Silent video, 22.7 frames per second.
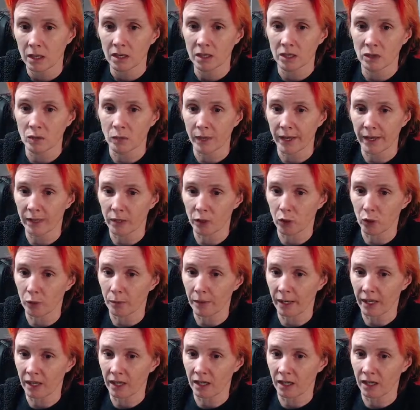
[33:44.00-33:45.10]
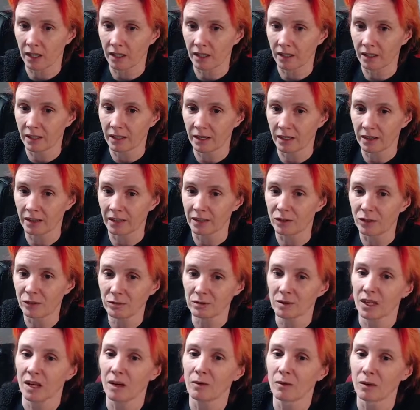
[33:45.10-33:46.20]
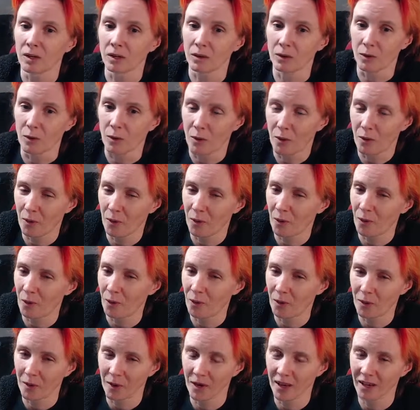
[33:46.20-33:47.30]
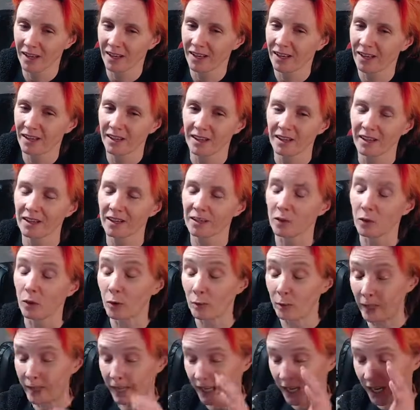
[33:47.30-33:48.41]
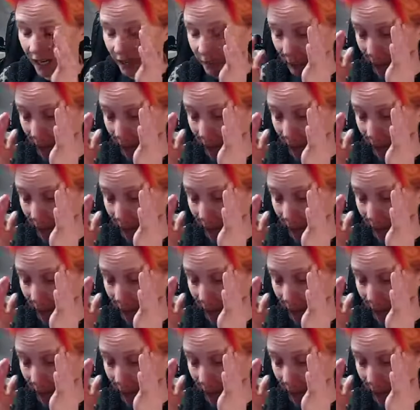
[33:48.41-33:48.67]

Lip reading: So I had to go back on the new tower. Oh my god,